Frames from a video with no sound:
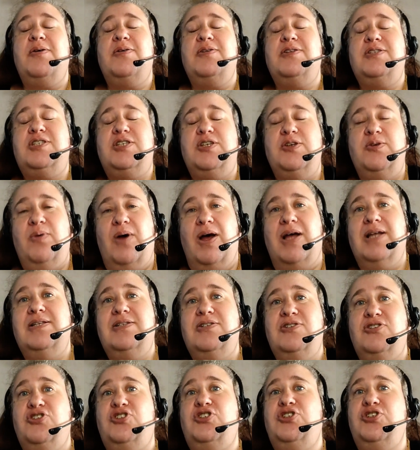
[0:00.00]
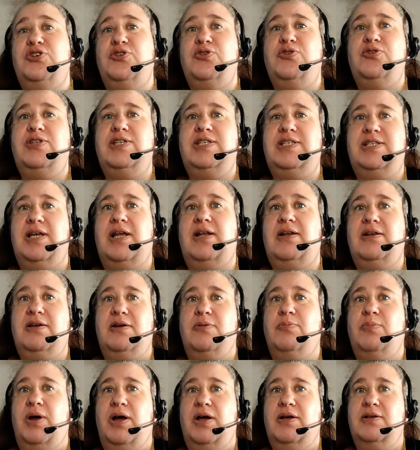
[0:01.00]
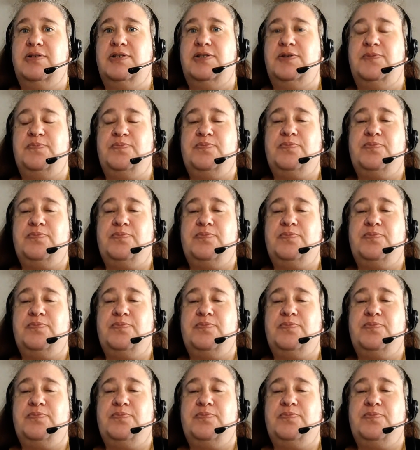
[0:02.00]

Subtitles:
to undo the send command.